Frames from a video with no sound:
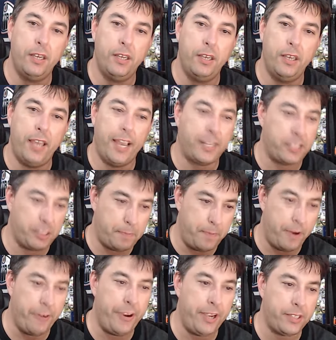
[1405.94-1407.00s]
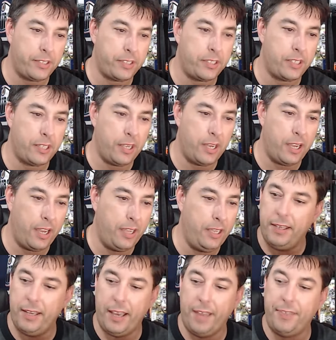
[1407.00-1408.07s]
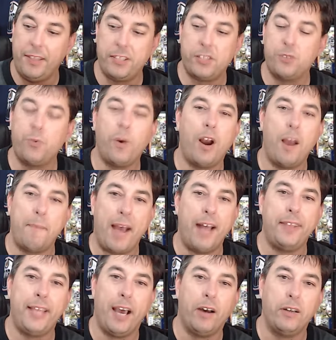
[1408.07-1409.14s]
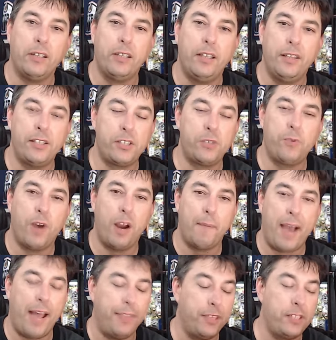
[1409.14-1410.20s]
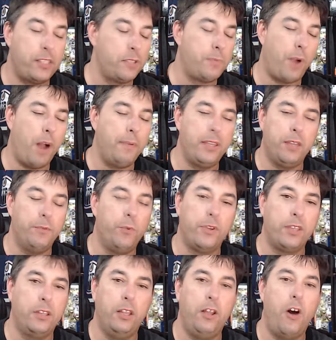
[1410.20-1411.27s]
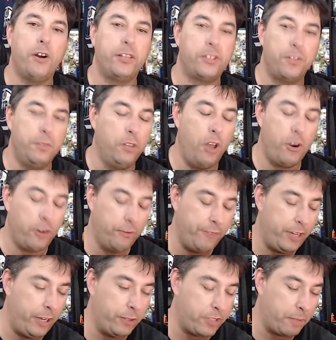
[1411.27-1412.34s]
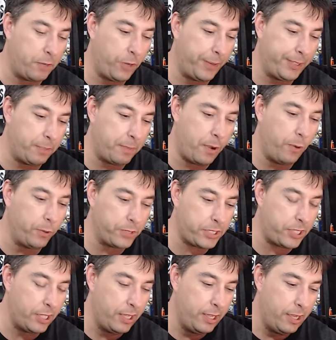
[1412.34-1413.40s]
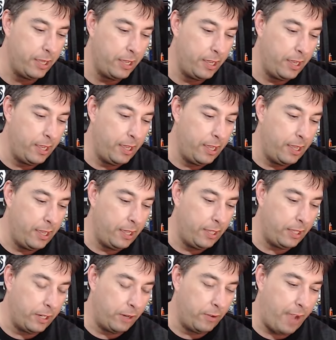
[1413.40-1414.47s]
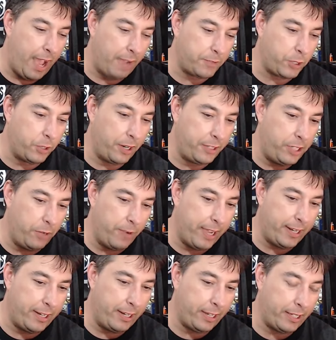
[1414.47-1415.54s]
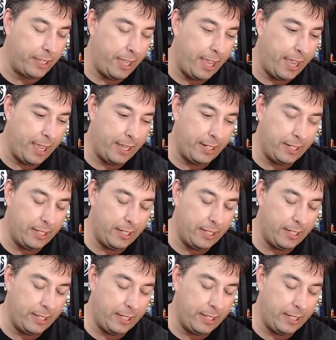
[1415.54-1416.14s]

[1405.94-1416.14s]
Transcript: experience. And this is where I'm at now. This is where I'm at. This is probably one of the longest, longer videos I'm going to post, you know, after I do editing. And